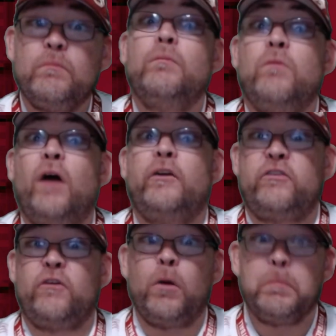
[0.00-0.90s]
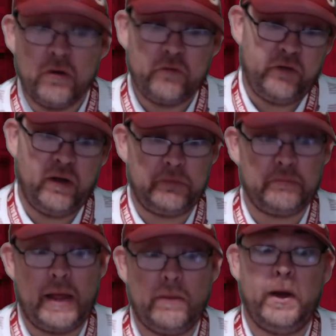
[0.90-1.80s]
Longest Yard films,
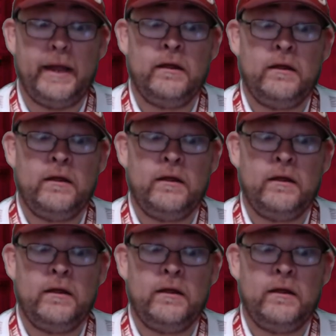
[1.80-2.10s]
by the way.